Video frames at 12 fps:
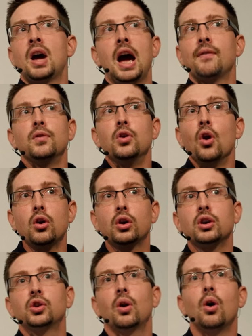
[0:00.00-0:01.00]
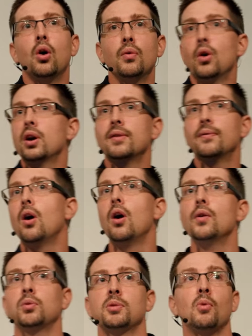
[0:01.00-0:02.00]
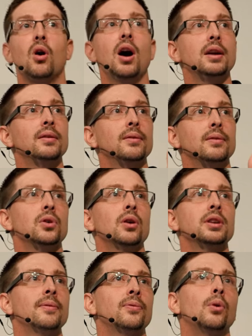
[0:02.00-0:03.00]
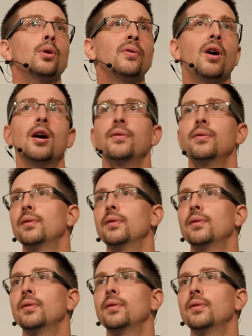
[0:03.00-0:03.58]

have no control, not involved with my .NET 4.5